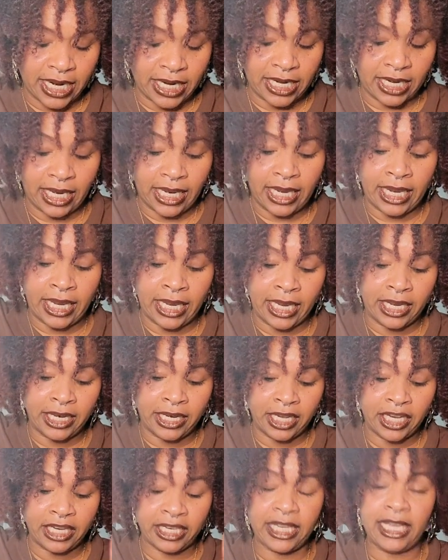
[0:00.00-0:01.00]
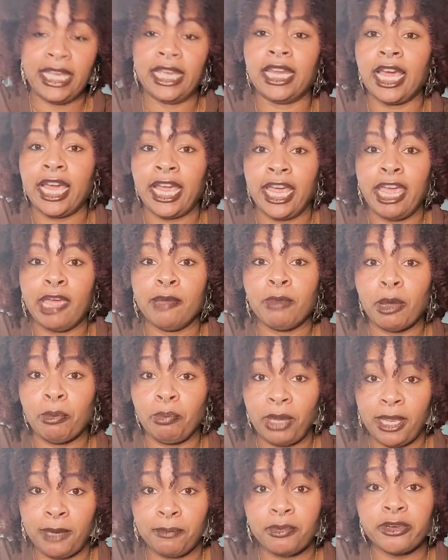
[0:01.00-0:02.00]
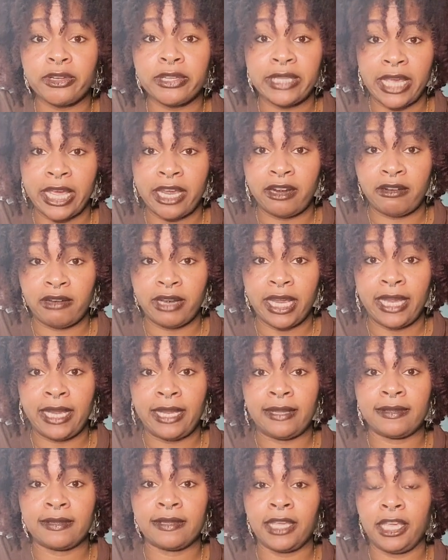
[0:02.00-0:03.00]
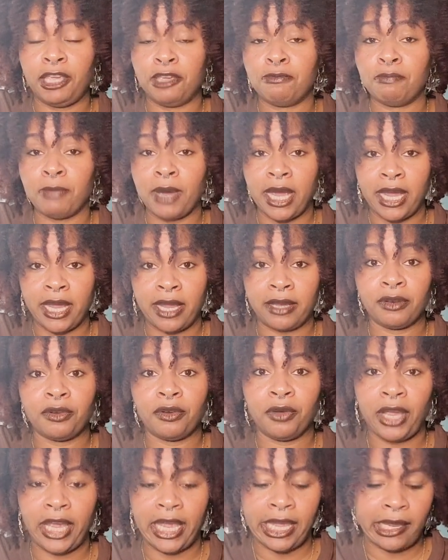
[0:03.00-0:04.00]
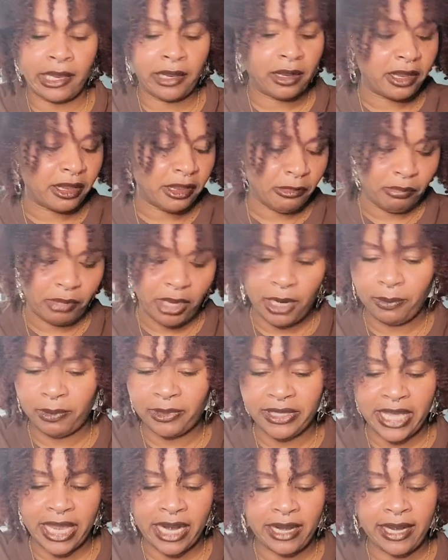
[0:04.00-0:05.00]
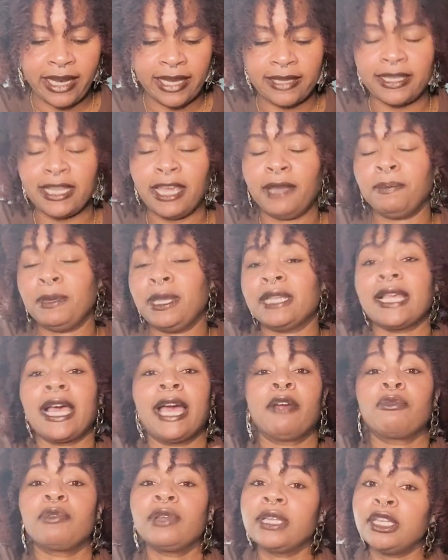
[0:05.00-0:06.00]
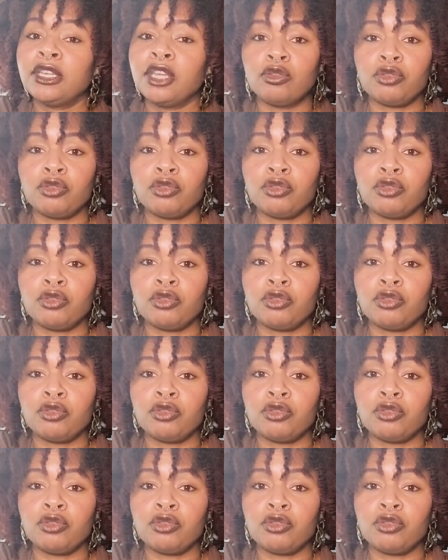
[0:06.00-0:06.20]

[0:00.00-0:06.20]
and again, I had my Pamper Saturdays in mind, okay? Pamper Saturdays, that means I really don't too